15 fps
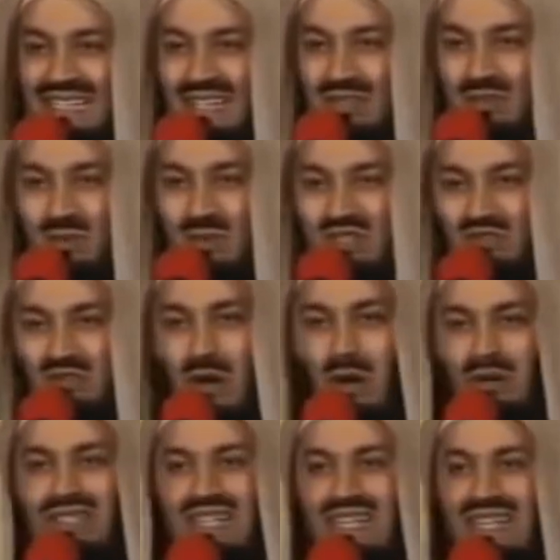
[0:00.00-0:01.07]
it was
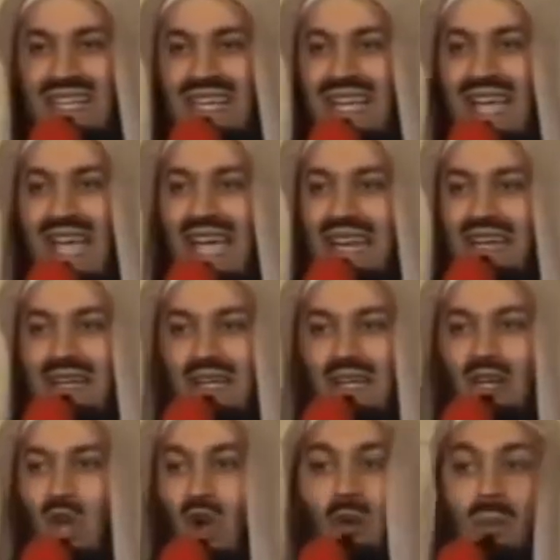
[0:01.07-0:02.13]
floating, and
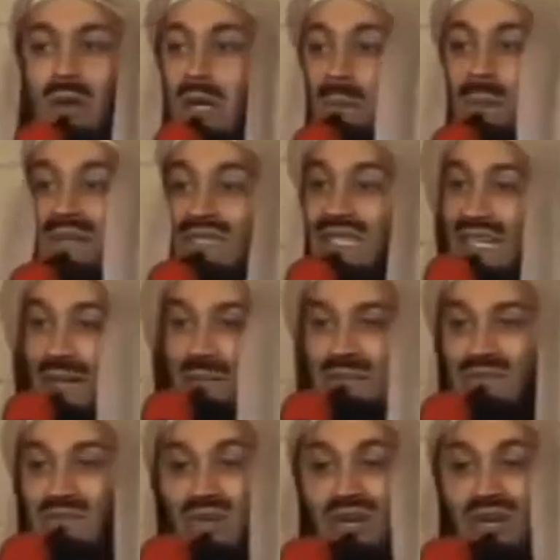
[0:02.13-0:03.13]
nobody picked it up,